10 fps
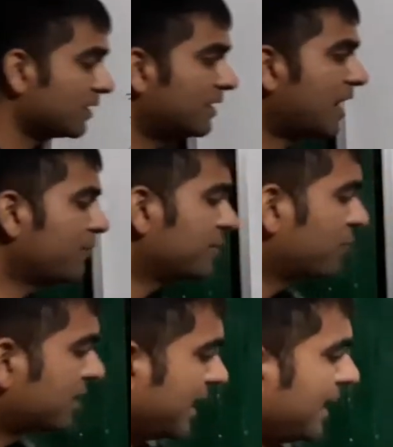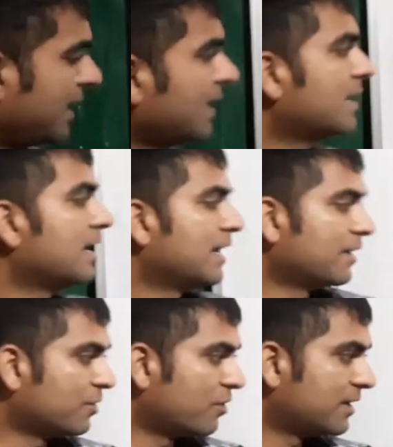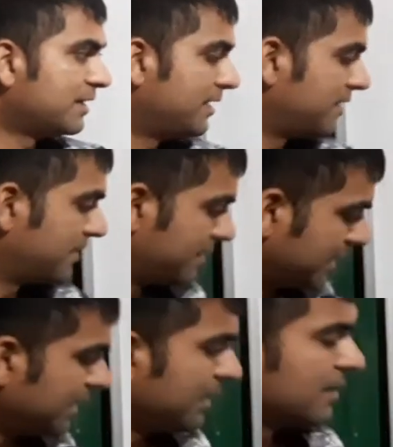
Now we got A, we got D.